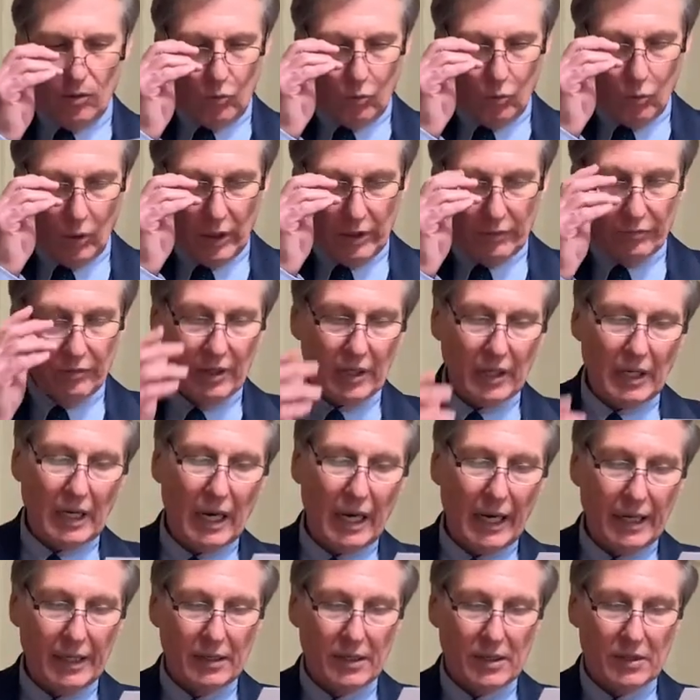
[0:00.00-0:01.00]
"One of the
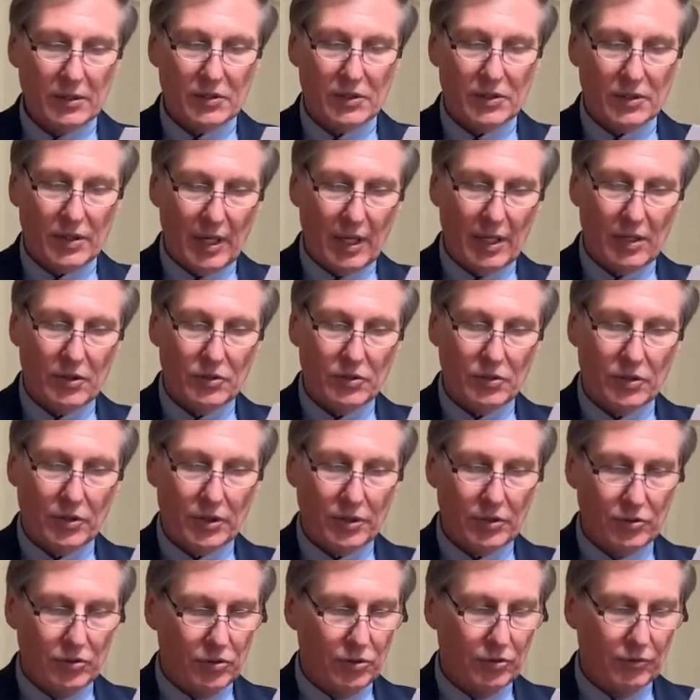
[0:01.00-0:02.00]
kindest things you
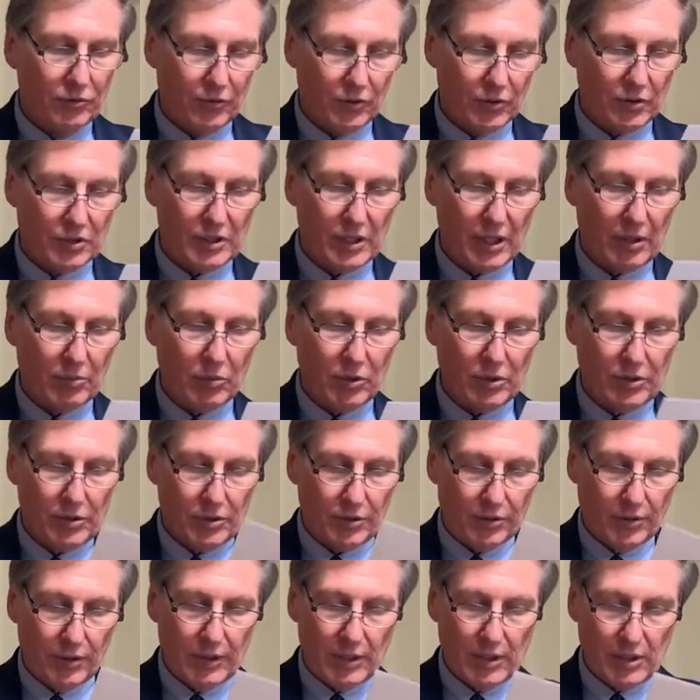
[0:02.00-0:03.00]
can do for someone
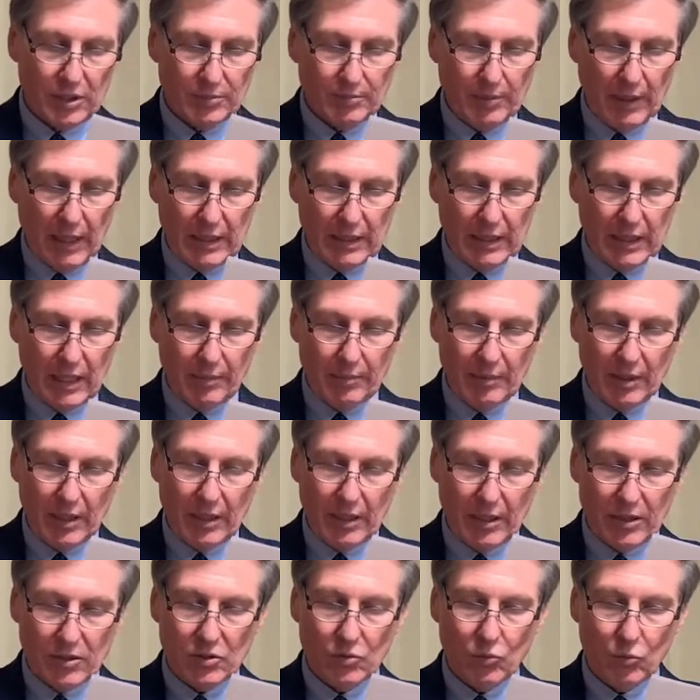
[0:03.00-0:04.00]
during this pandemic
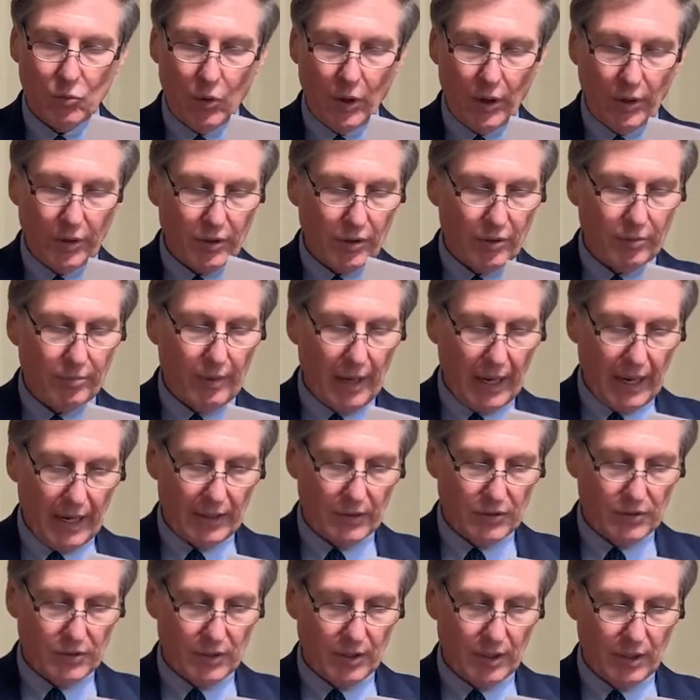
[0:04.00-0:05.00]
is wear your
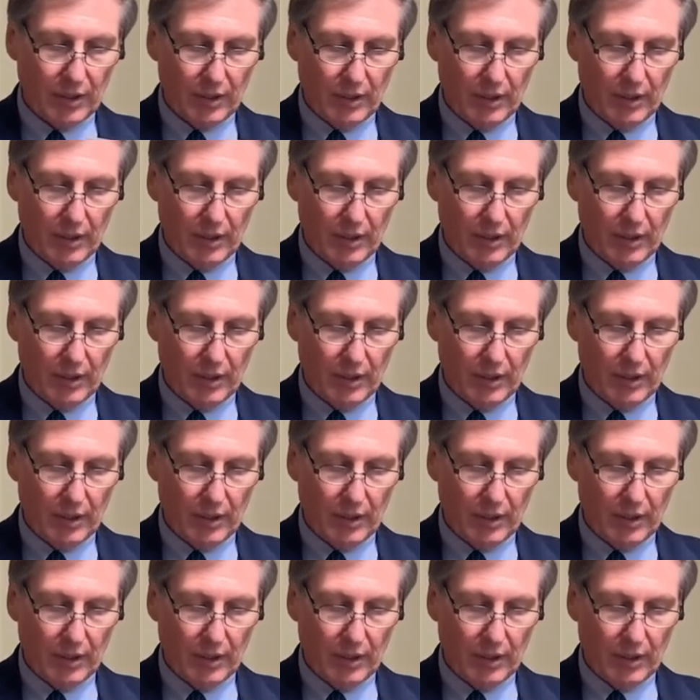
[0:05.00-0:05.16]
mask